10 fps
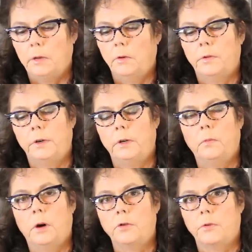and you also need to
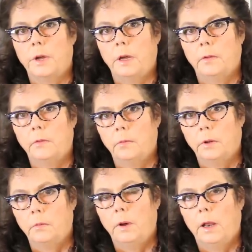wash your hands
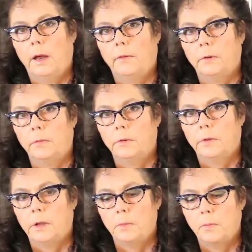really well
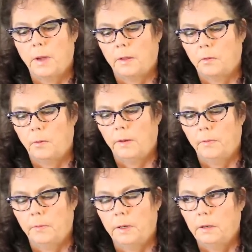afterwards keep your pets away
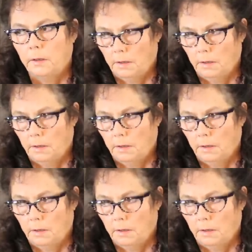from it